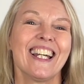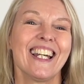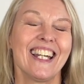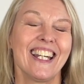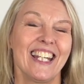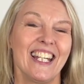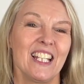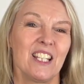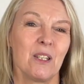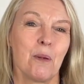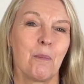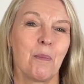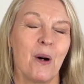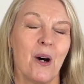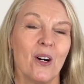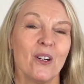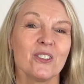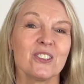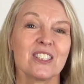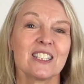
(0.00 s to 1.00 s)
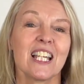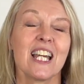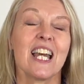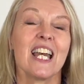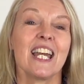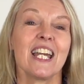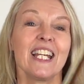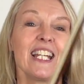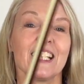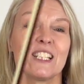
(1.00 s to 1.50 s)
in the past,
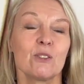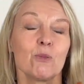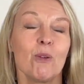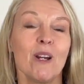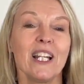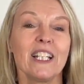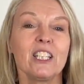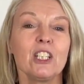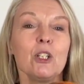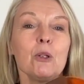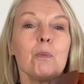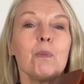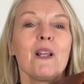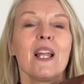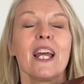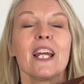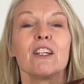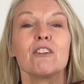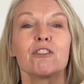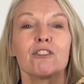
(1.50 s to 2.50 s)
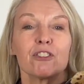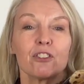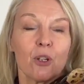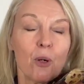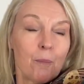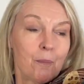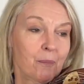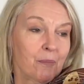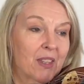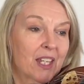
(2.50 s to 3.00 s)
is when you play
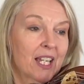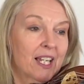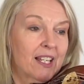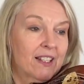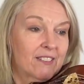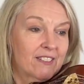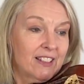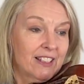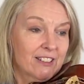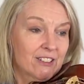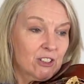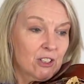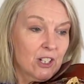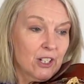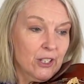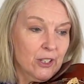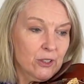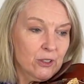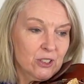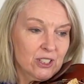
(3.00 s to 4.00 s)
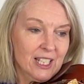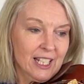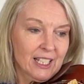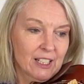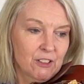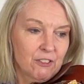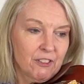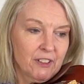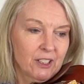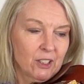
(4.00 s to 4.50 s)
from this low
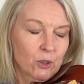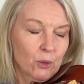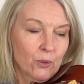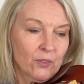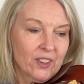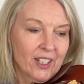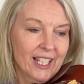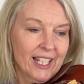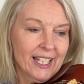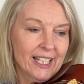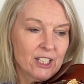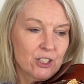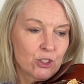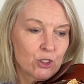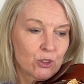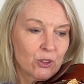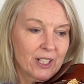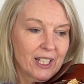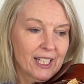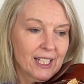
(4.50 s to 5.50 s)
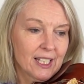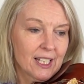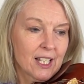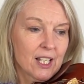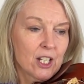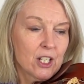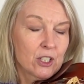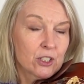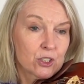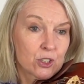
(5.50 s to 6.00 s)
second finger on the A string
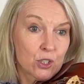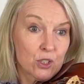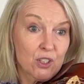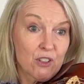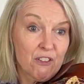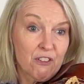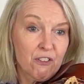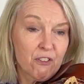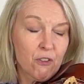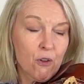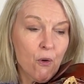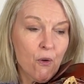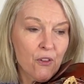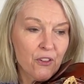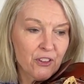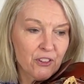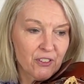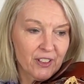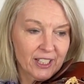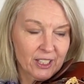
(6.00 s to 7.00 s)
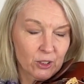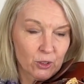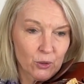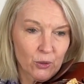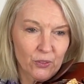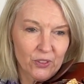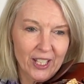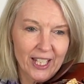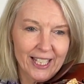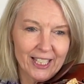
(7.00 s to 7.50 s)
to the fourth finger
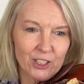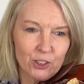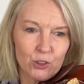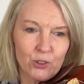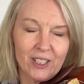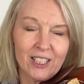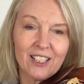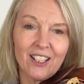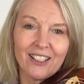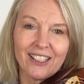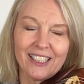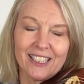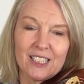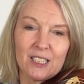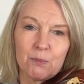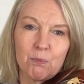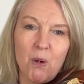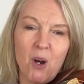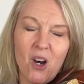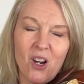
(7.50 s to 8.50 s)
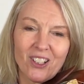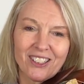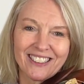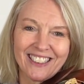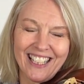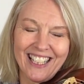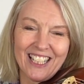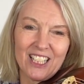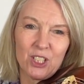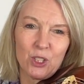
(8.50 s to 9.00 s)
on the A string, like it's marked
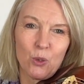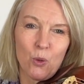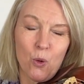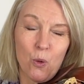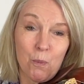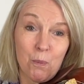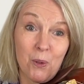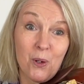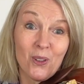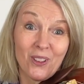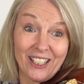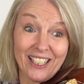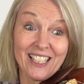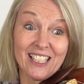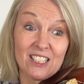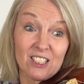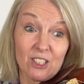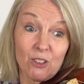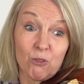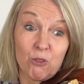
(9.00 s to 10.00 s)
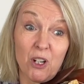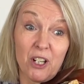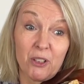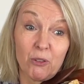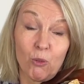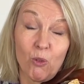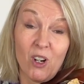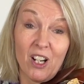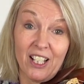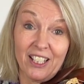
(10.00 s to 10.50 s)
in your book, is the right
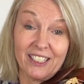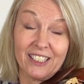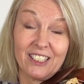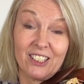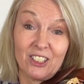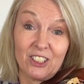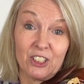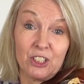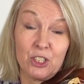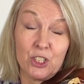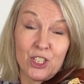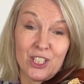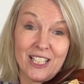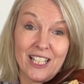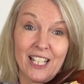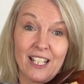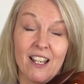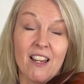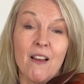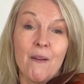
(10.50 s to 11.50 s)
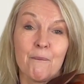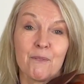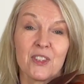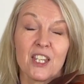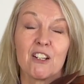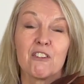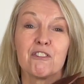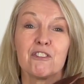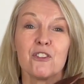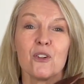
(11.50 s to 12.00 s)
one. And can you see
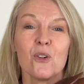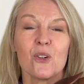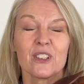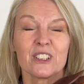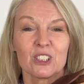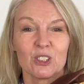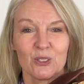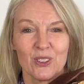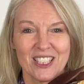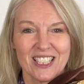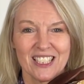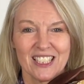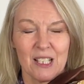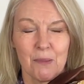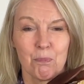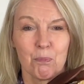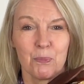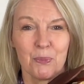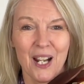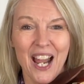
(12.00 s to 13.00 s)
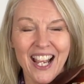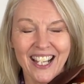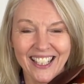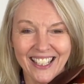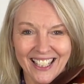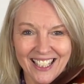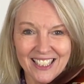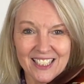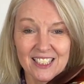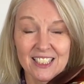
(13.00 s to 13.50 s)
the 4 is written in
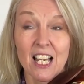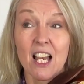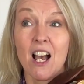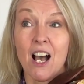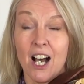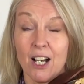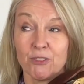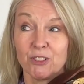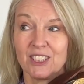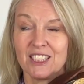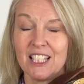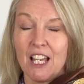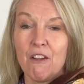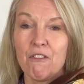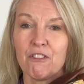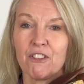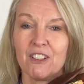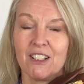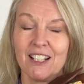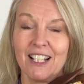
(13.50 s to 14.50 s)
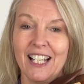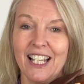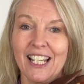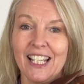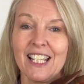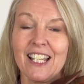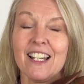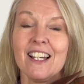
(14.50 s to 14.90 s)
brackets? I've definitely